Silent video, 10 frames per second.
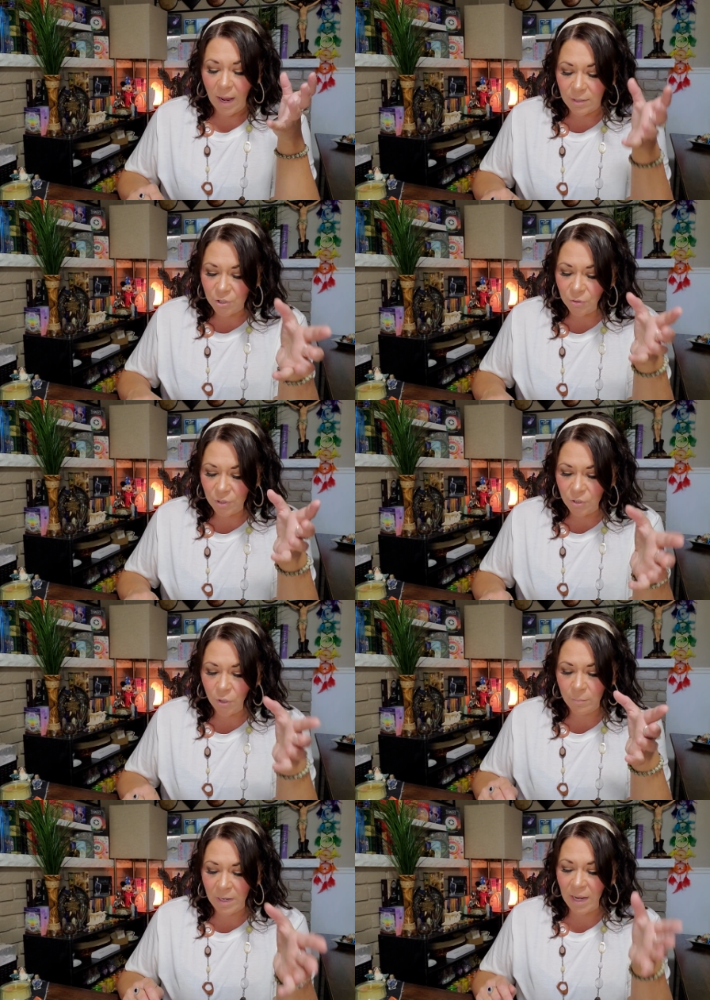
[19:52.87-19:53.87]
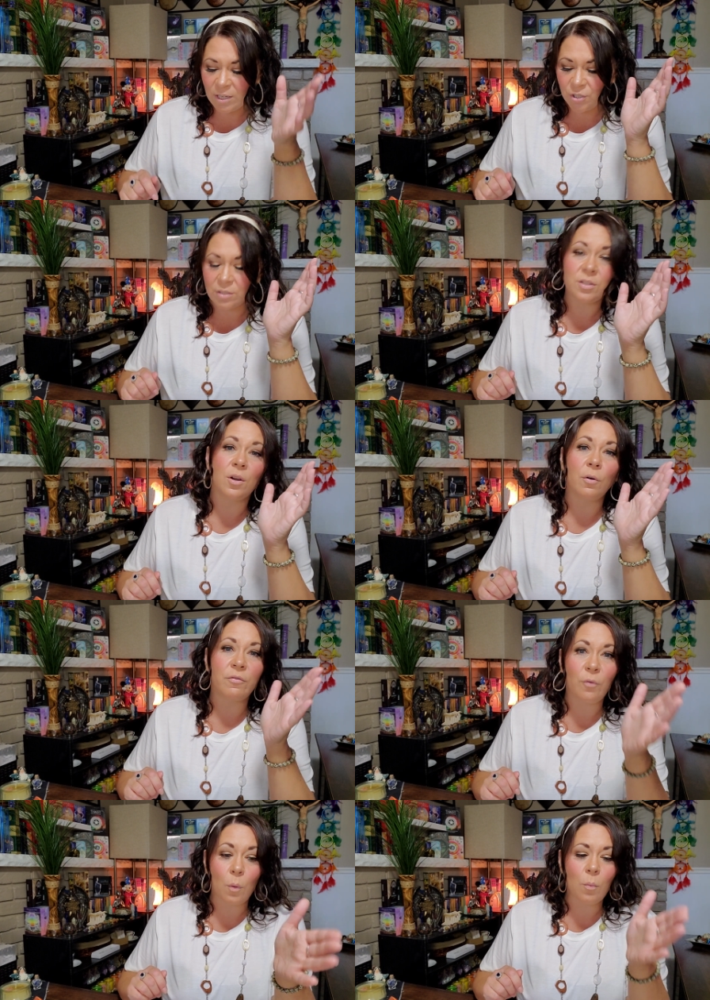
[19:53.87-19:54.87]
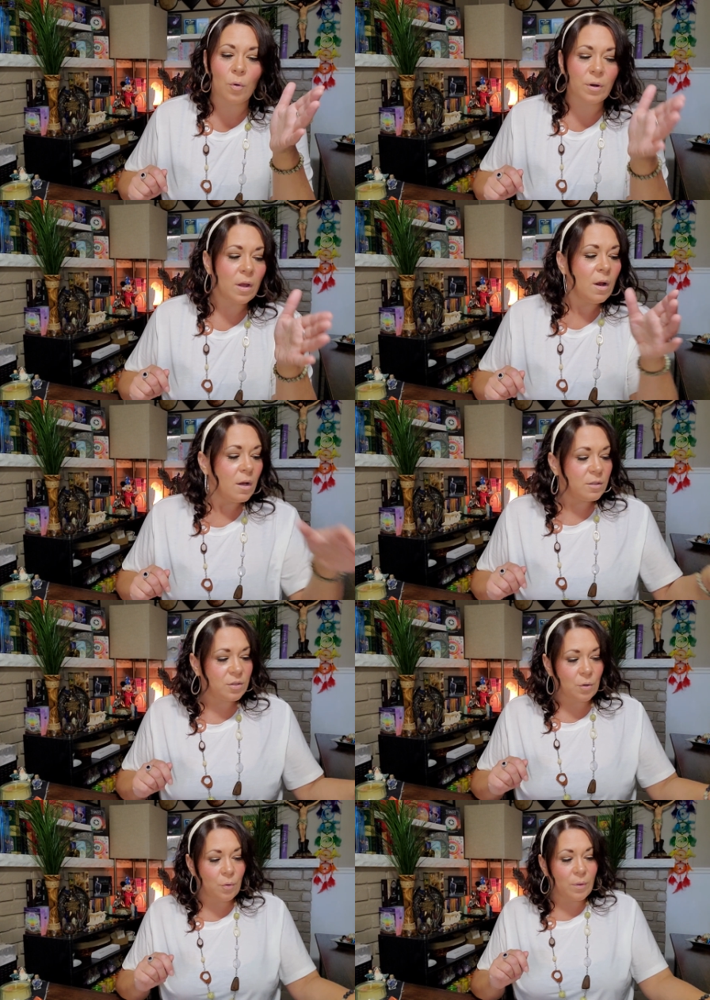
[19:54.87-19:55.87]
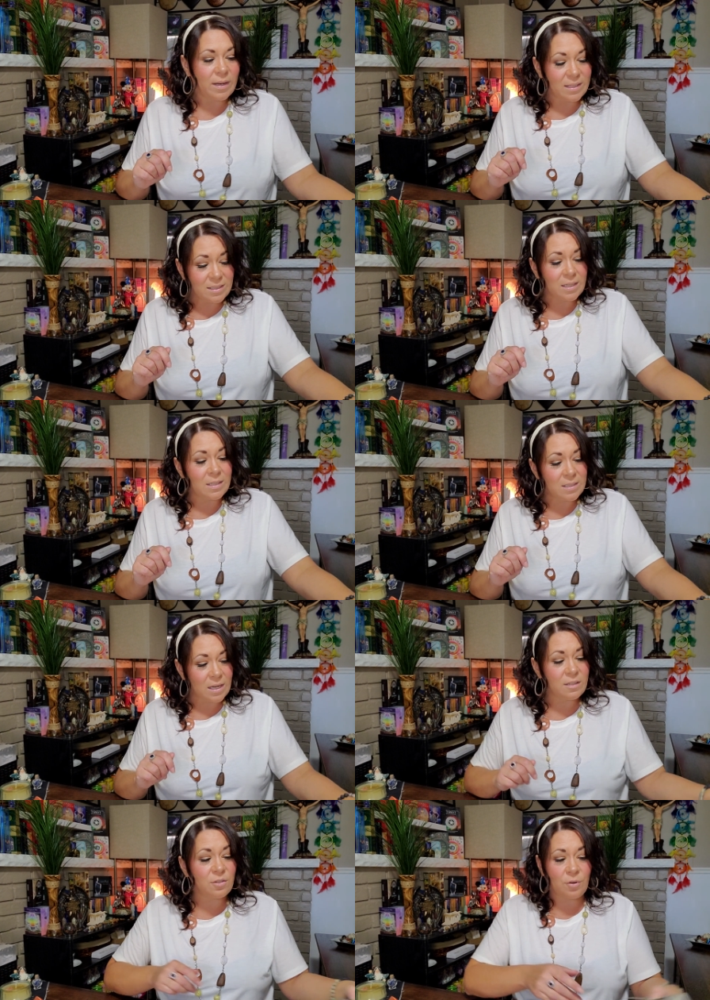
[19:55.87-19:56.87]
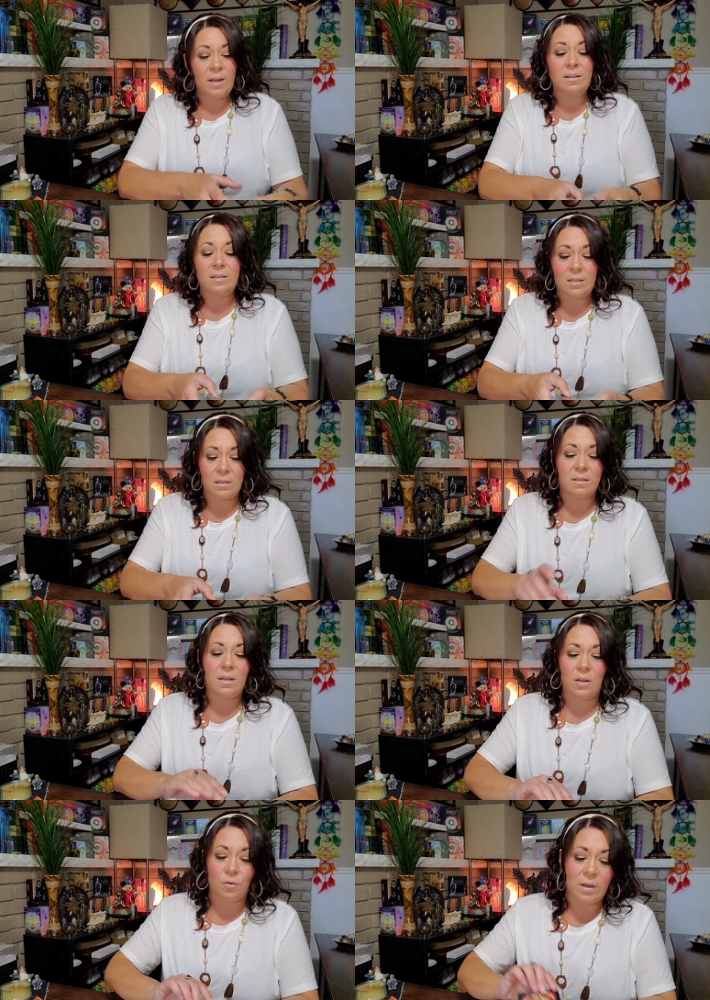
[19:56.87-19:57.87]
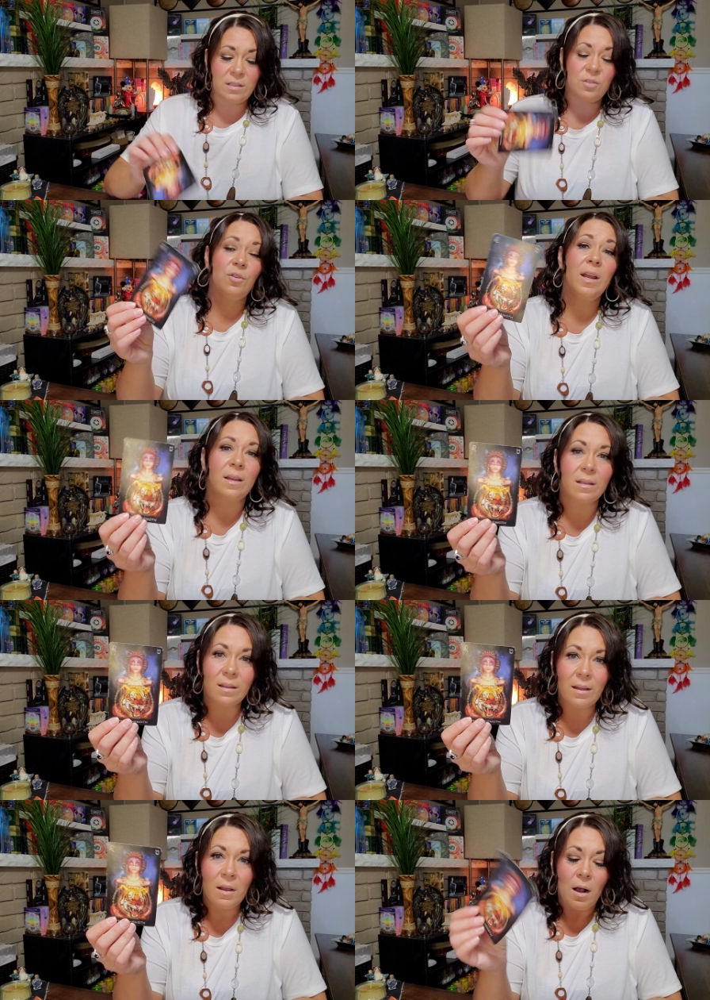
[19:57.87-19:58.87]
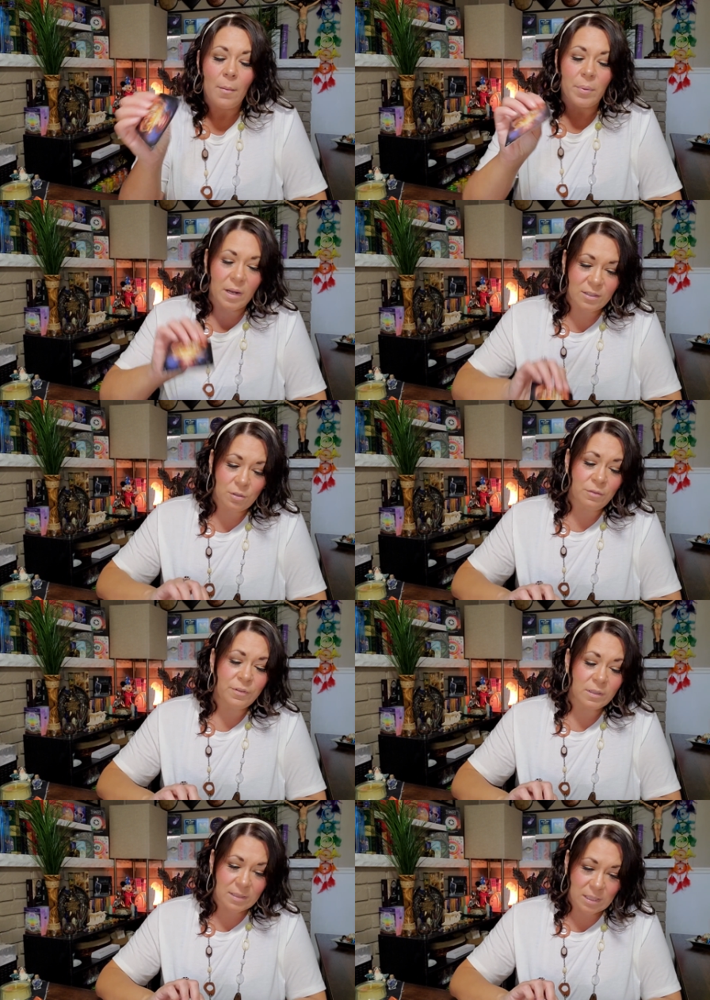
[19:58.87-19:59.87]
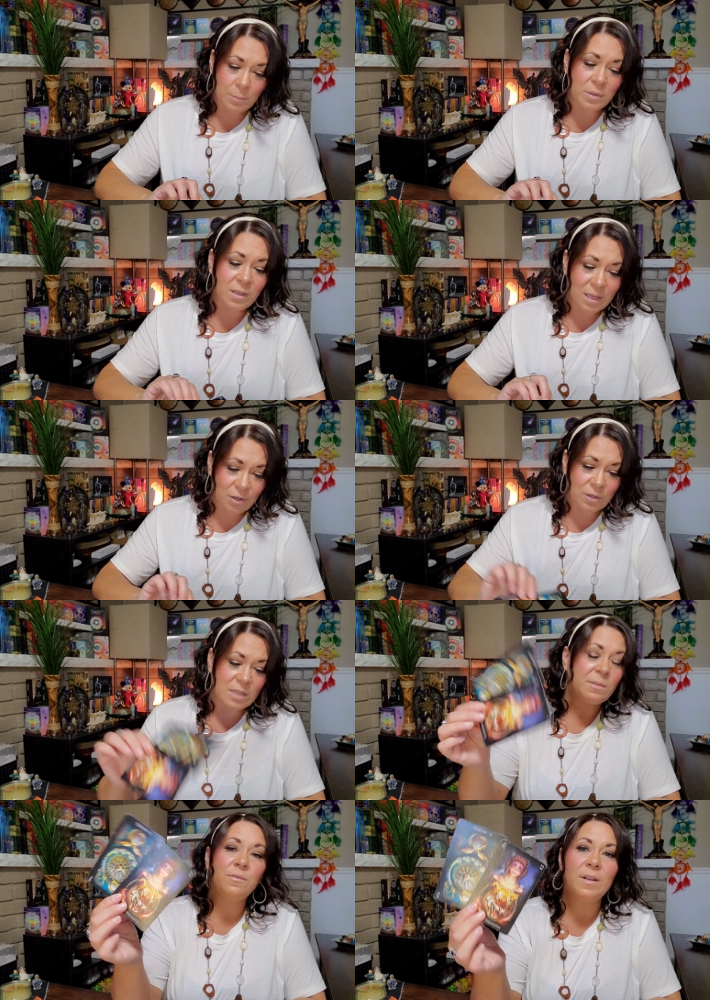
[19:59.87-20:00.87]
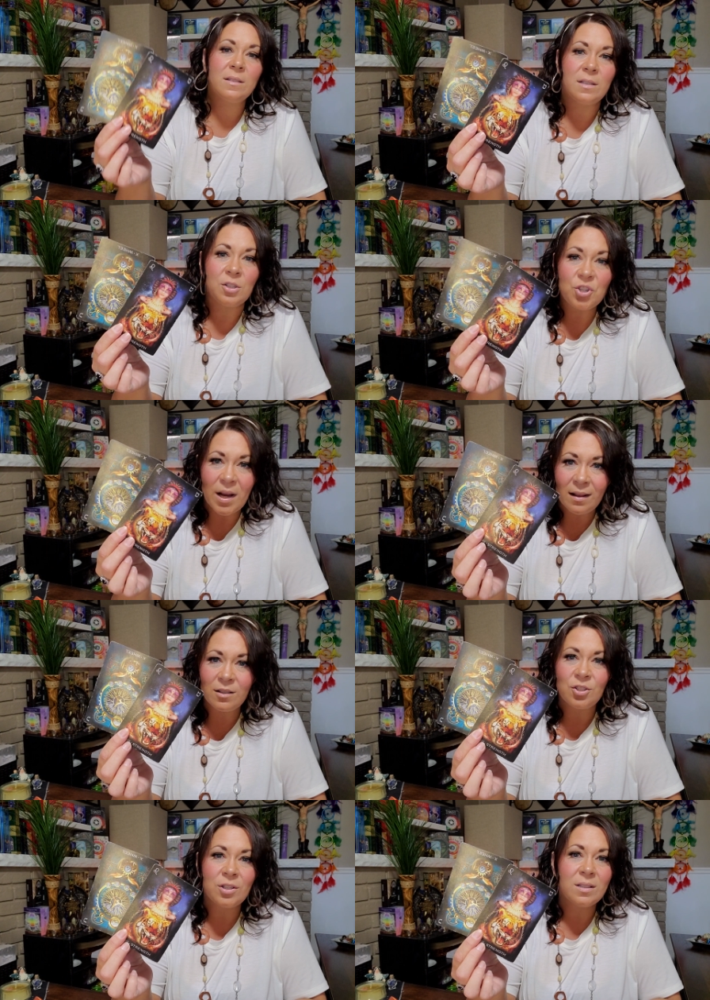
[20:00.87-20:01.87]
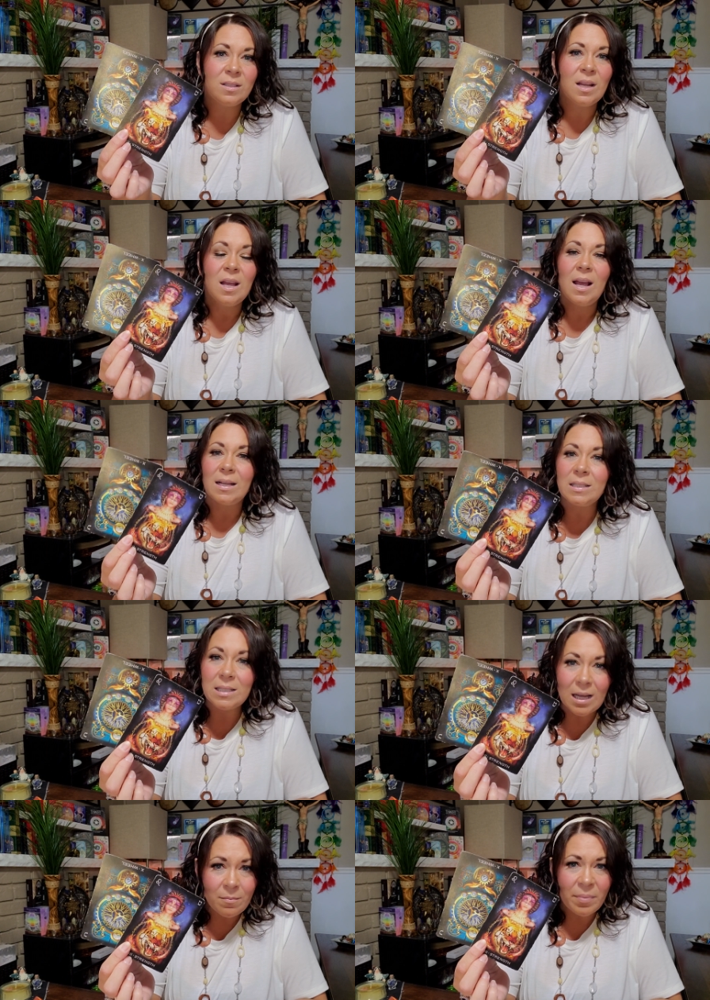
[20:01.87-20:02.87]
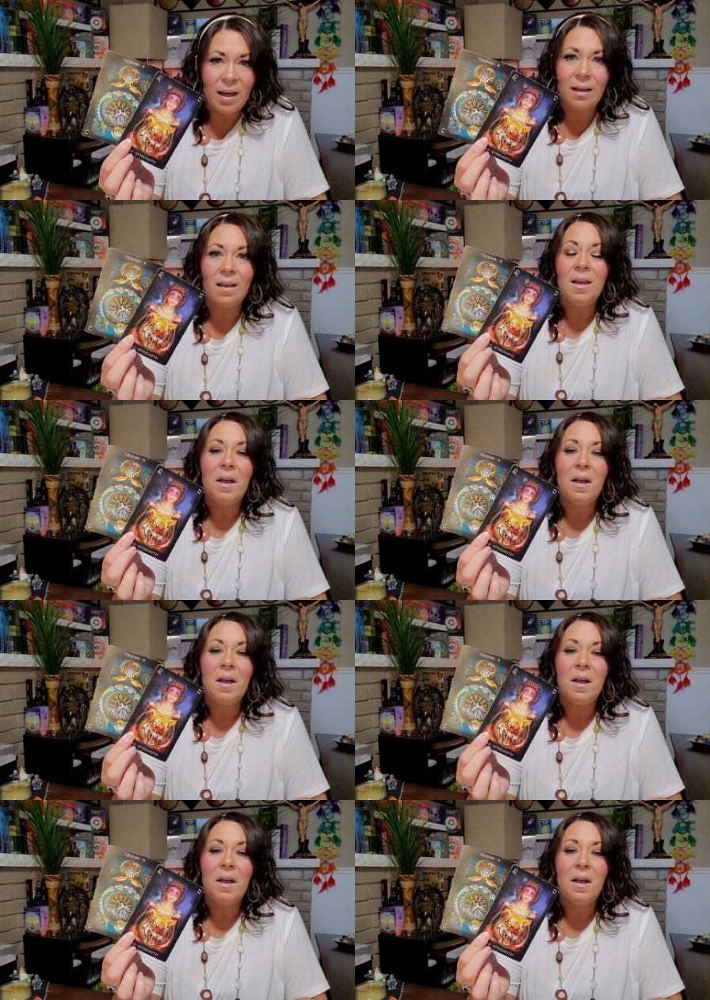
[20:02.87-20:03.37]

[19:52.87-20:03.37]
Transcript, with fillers: and your determination to go forward. So it is going to take strength. It's going to take great strength. But I do feel somebody here keeps facing challenges and setback